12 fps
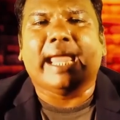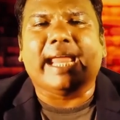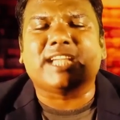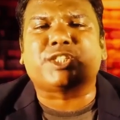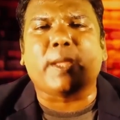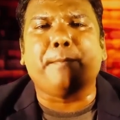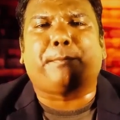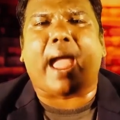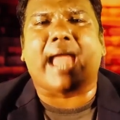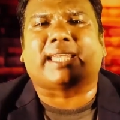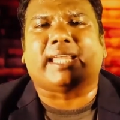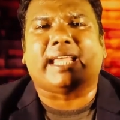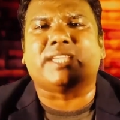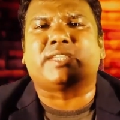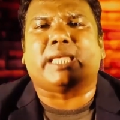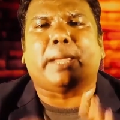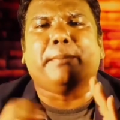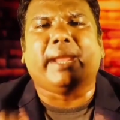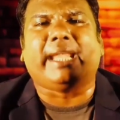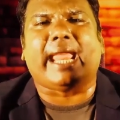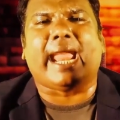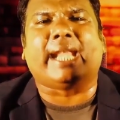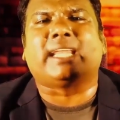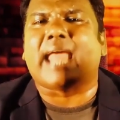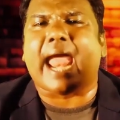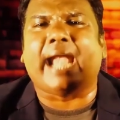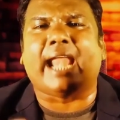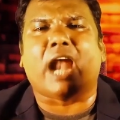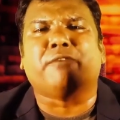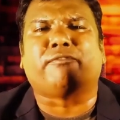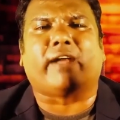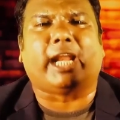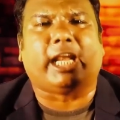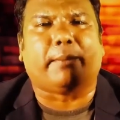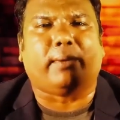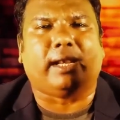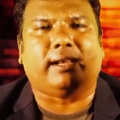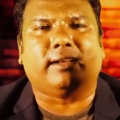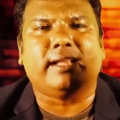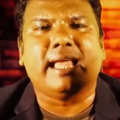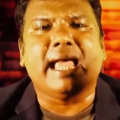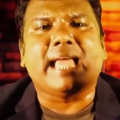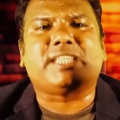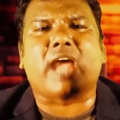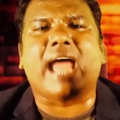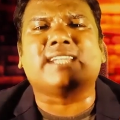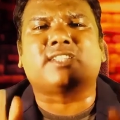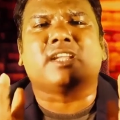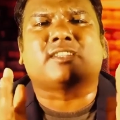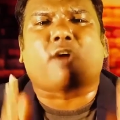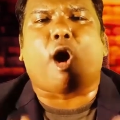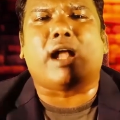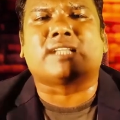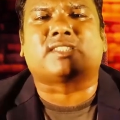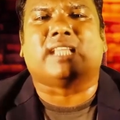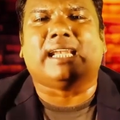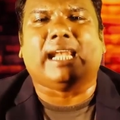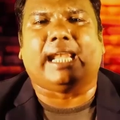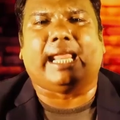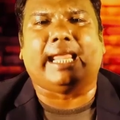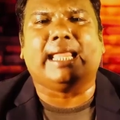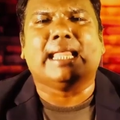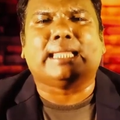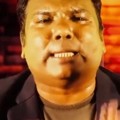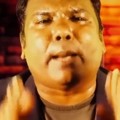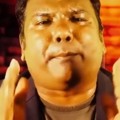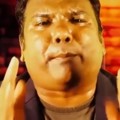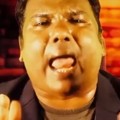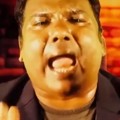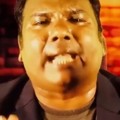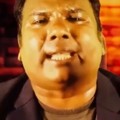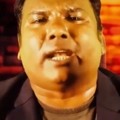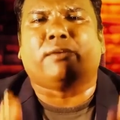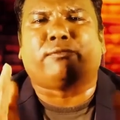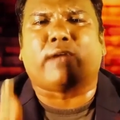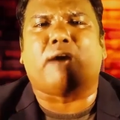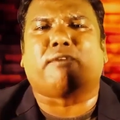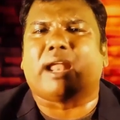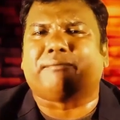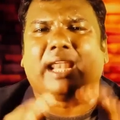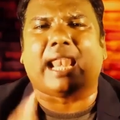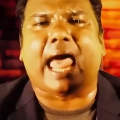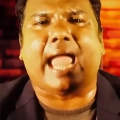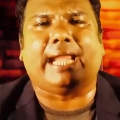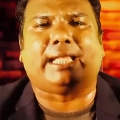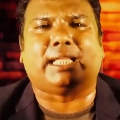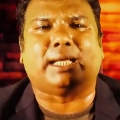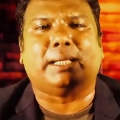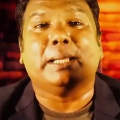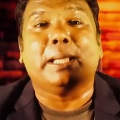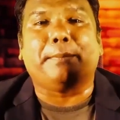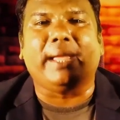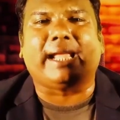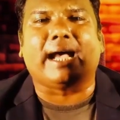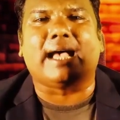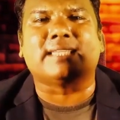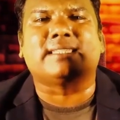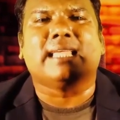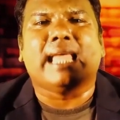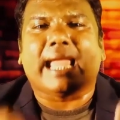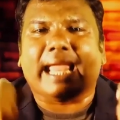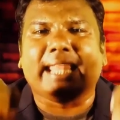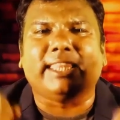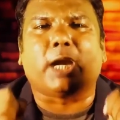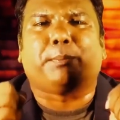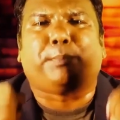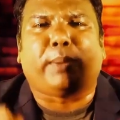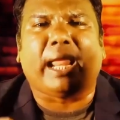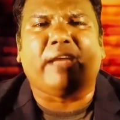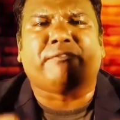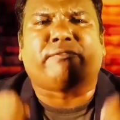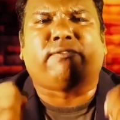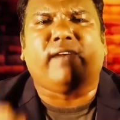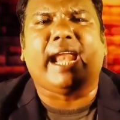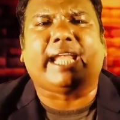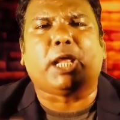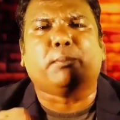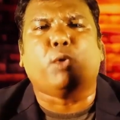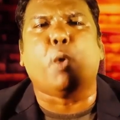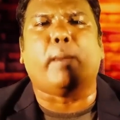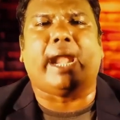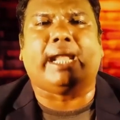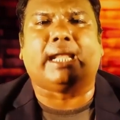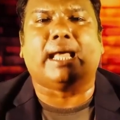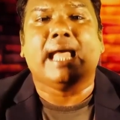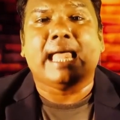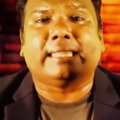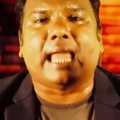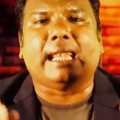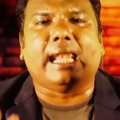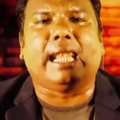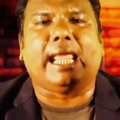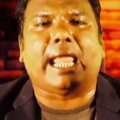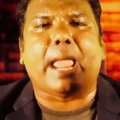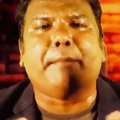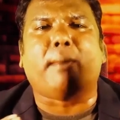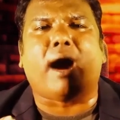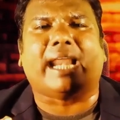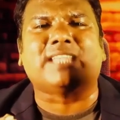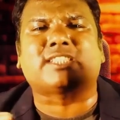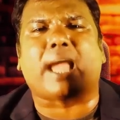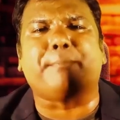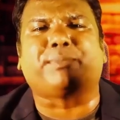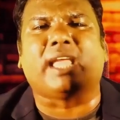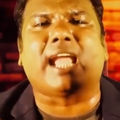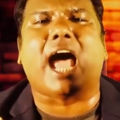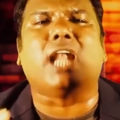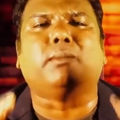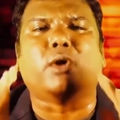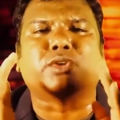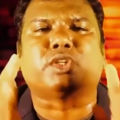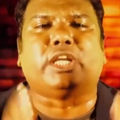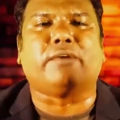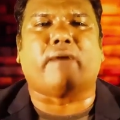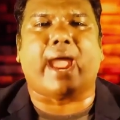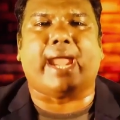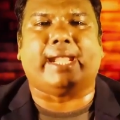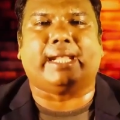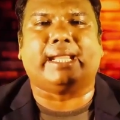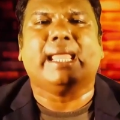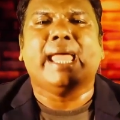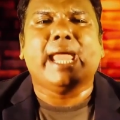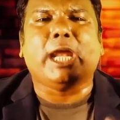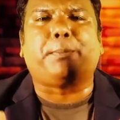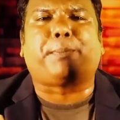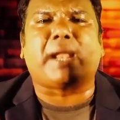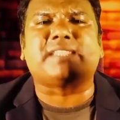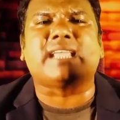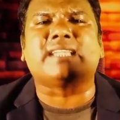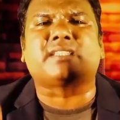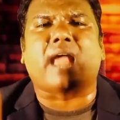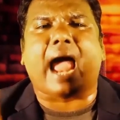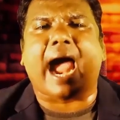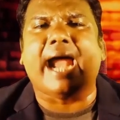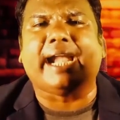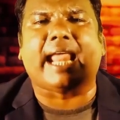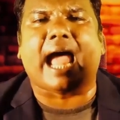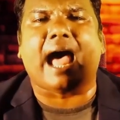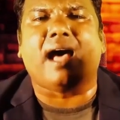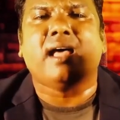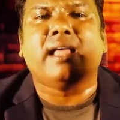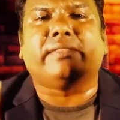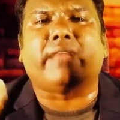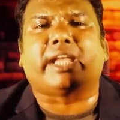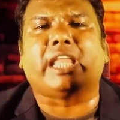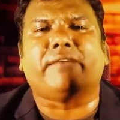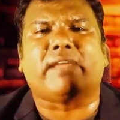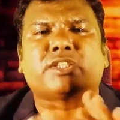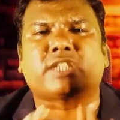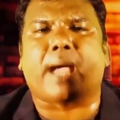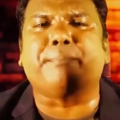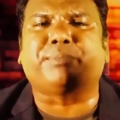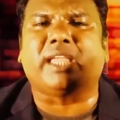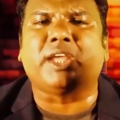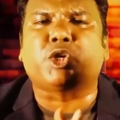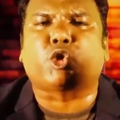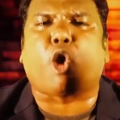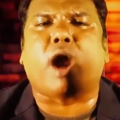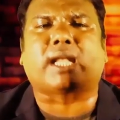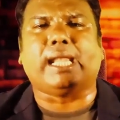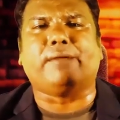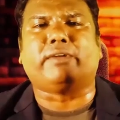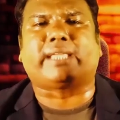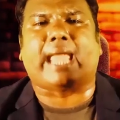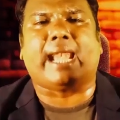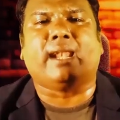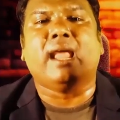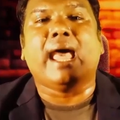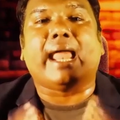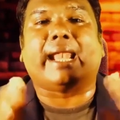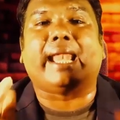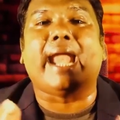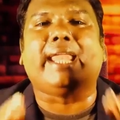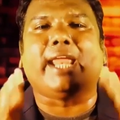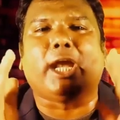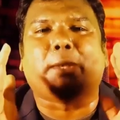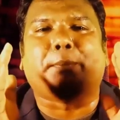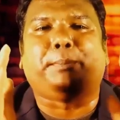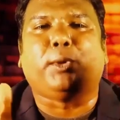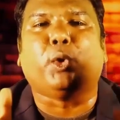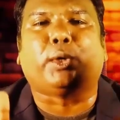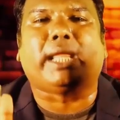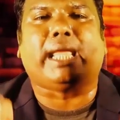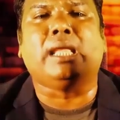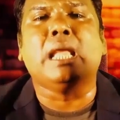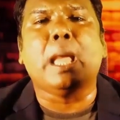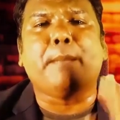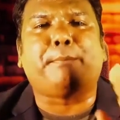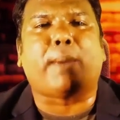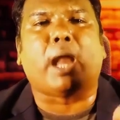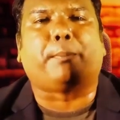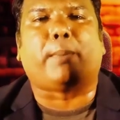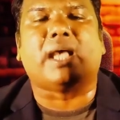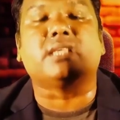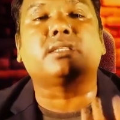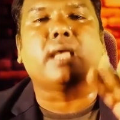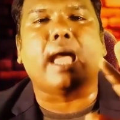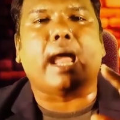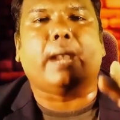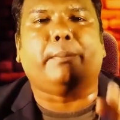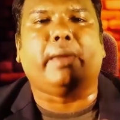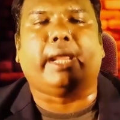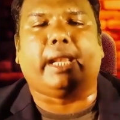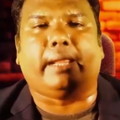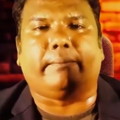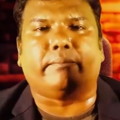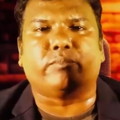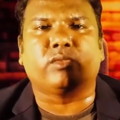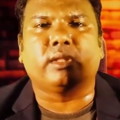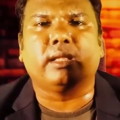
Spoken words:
Its impact is immediate and unforgettable. Jonson calls the lily the plant and flower of the light because in the brief fleeting moment, the lily embodies something almost divine. It presents the idea that even something short-lived can radiate beauty, purpose, and meaning.